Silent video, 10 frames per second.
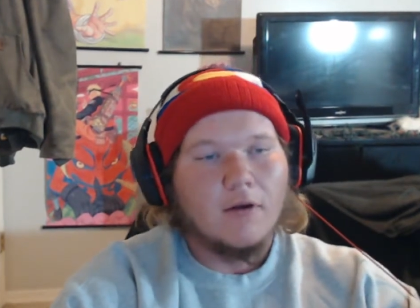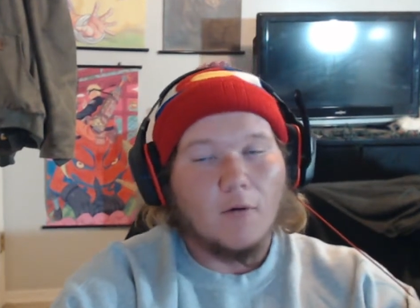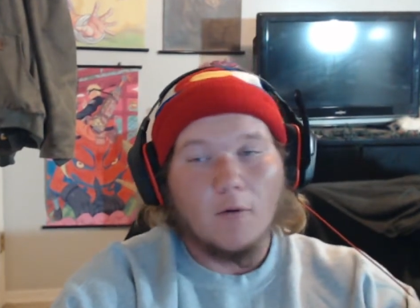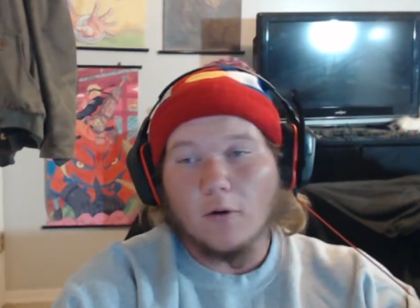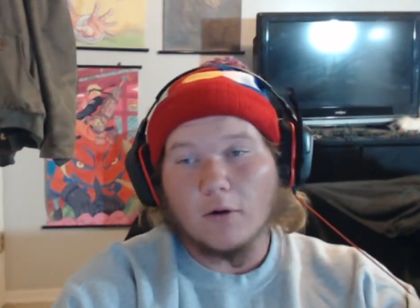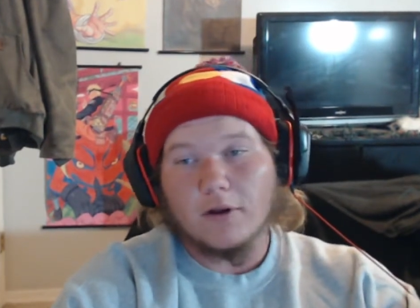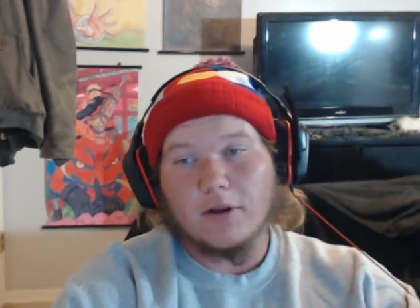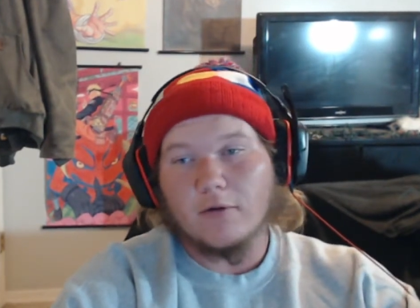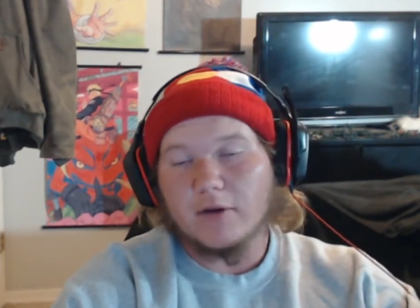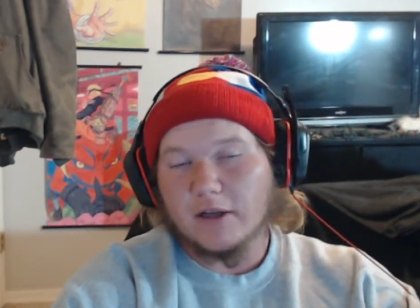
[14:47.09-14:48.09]
Or,
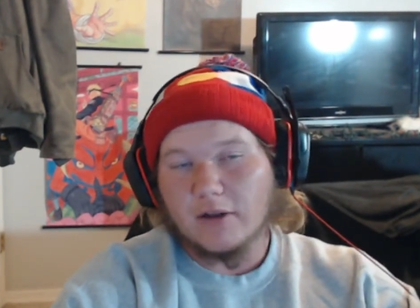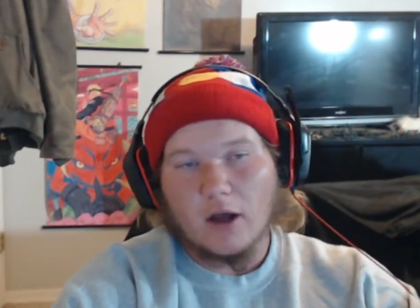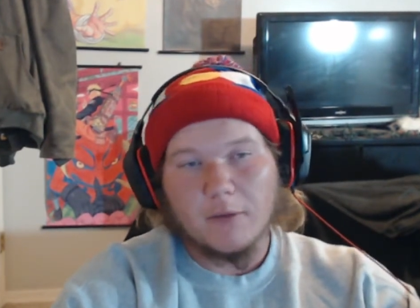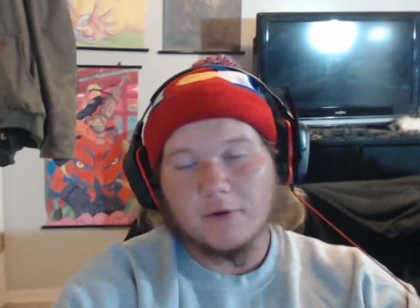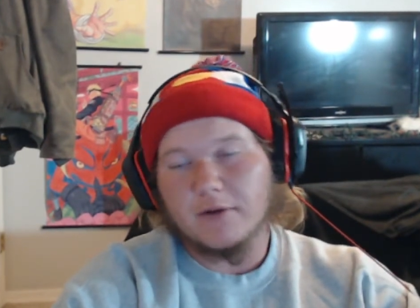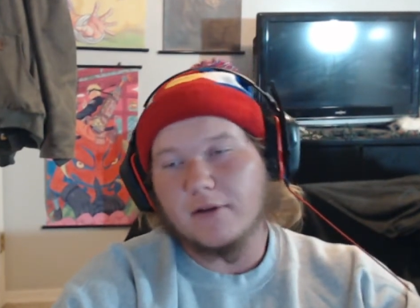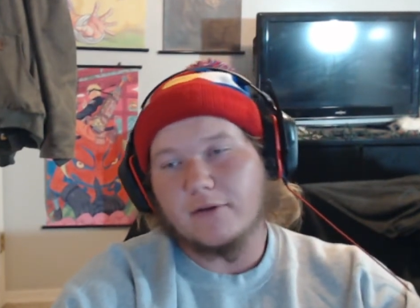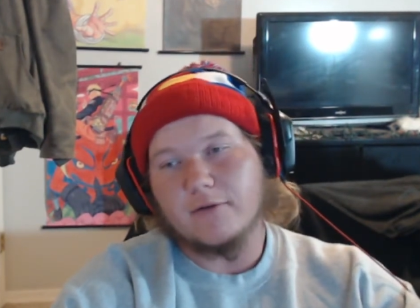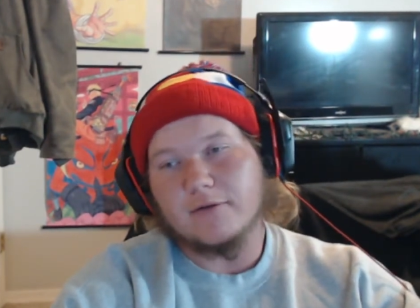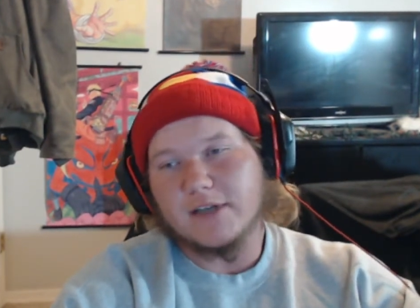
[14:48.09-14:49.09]
a conglomerate of the
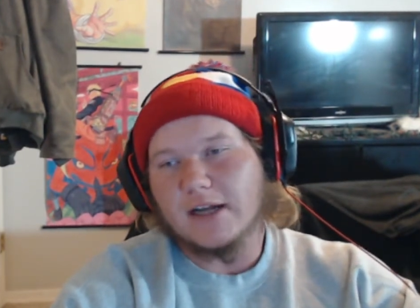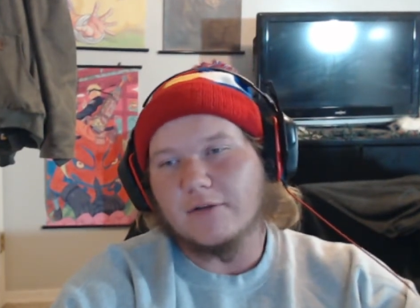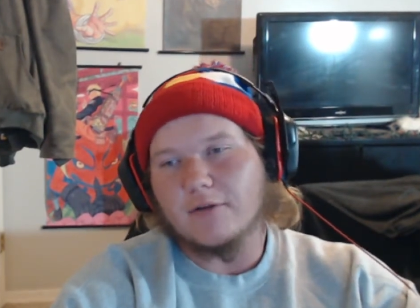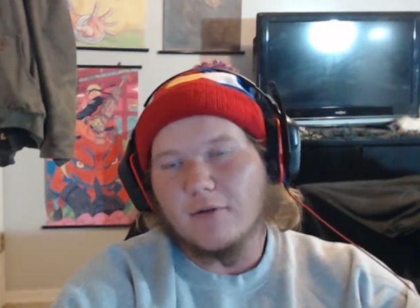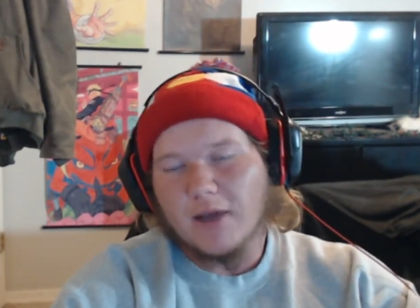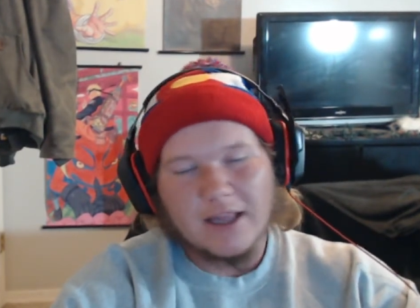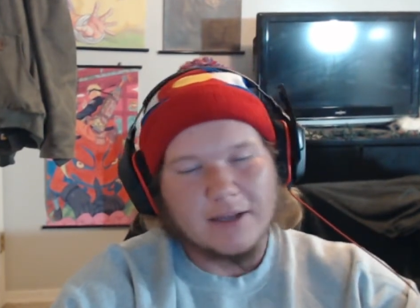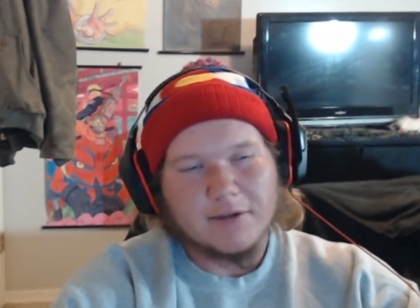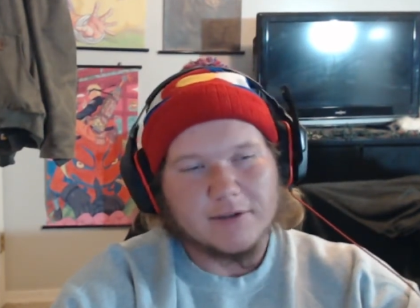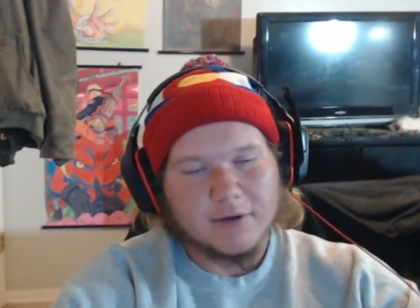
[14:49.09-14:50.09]
crews. I don't know.
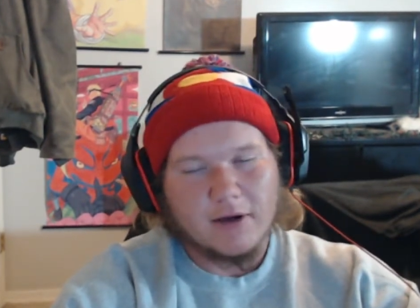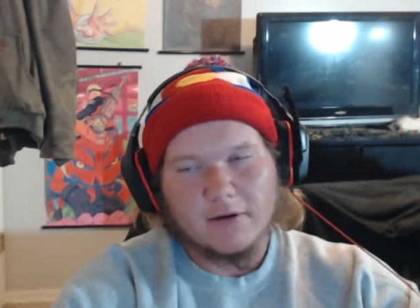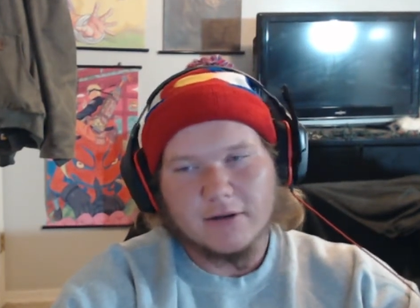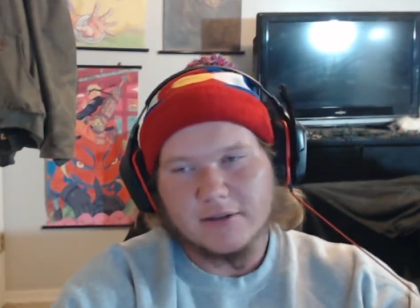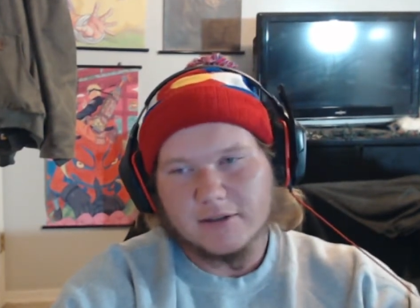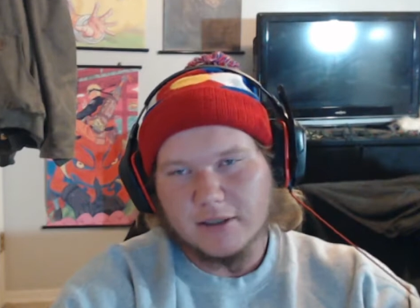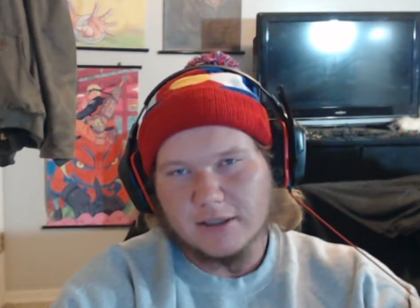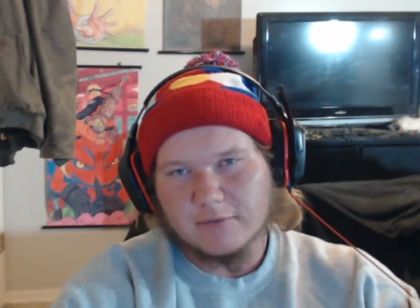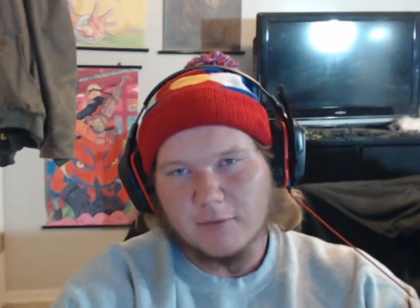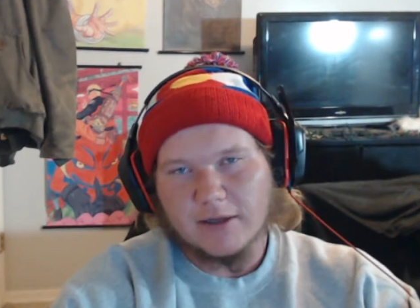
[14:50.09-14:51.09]
Anyways, regardless,
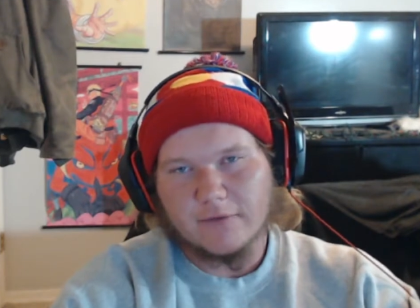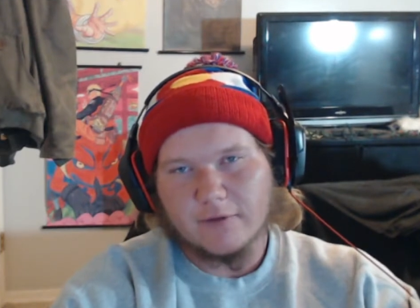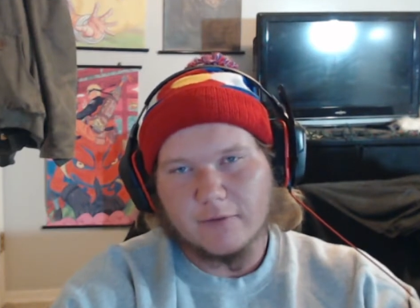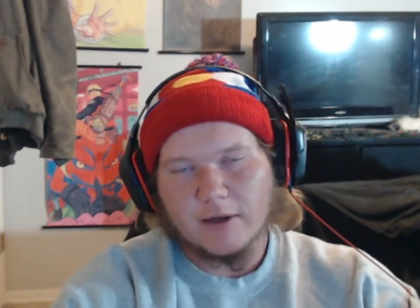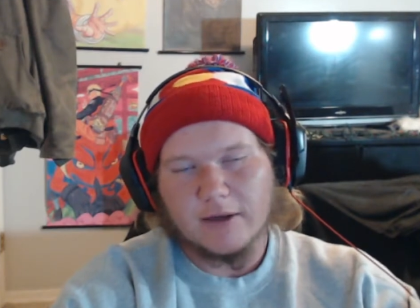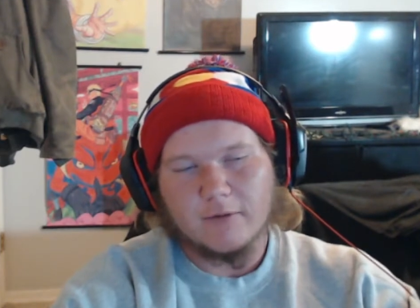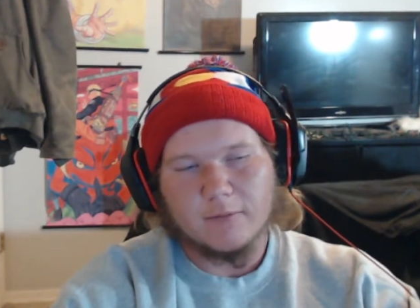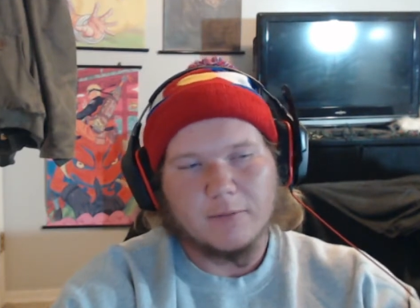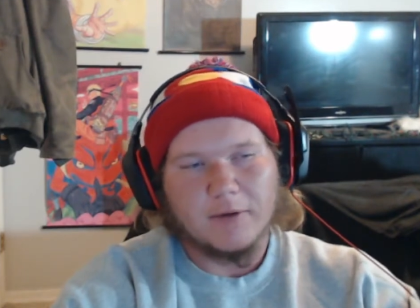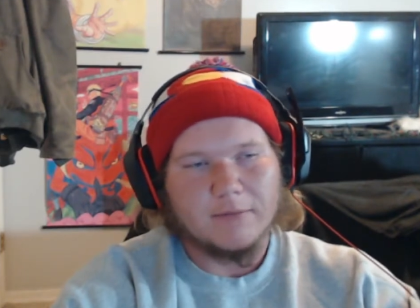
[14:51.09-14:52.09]
he's waiting for the right group
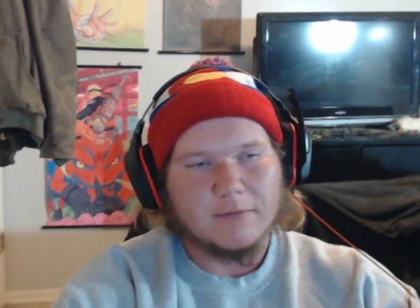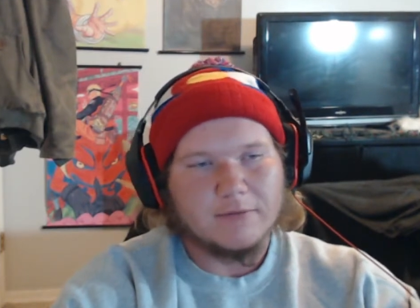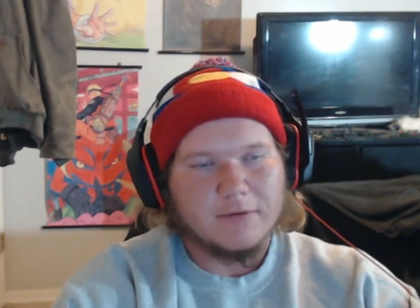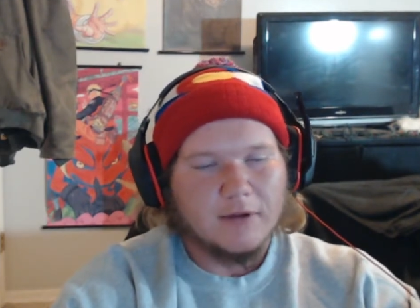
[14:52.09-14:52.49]
of people.